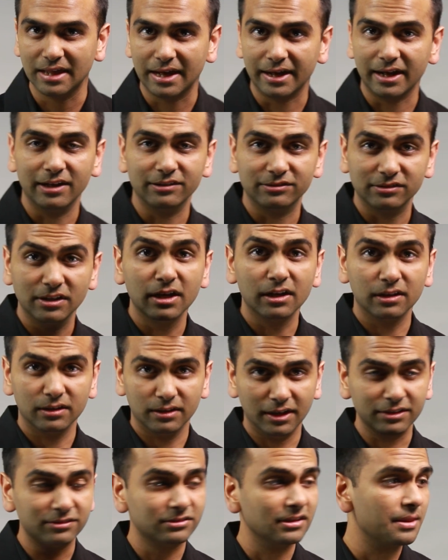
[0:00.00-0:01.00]
in that case.
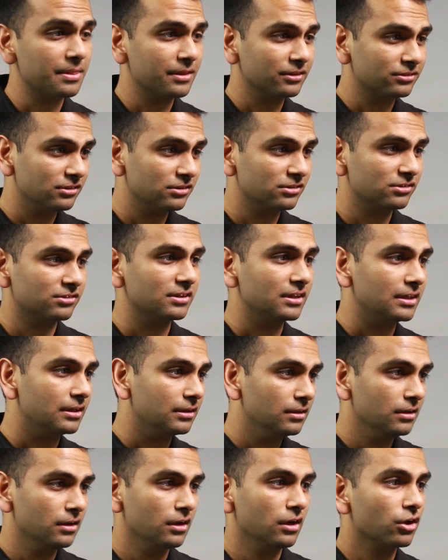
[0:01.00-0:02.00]
Let's say this is
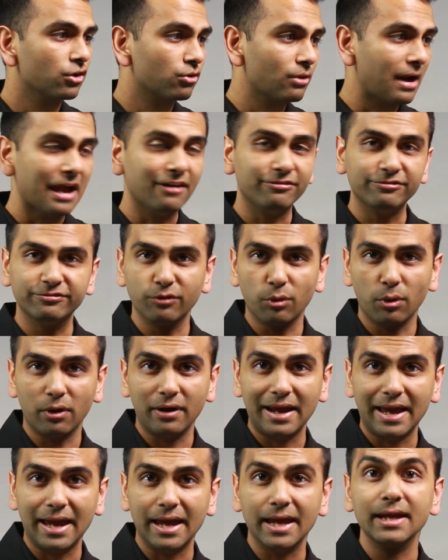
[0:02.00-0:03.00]
the graph
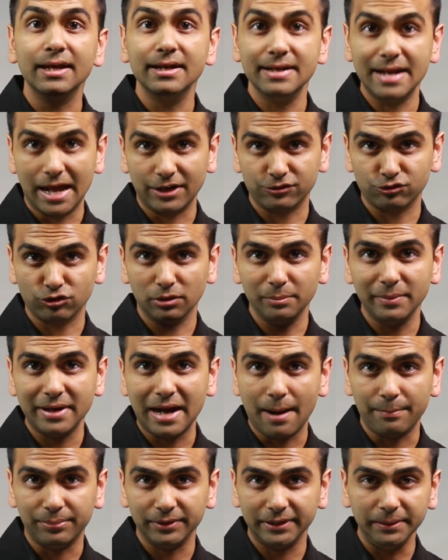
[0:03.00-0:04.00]
for a natural
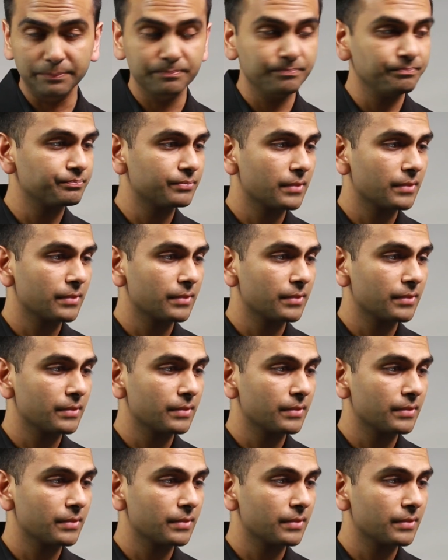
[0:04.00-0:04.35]
monopoly.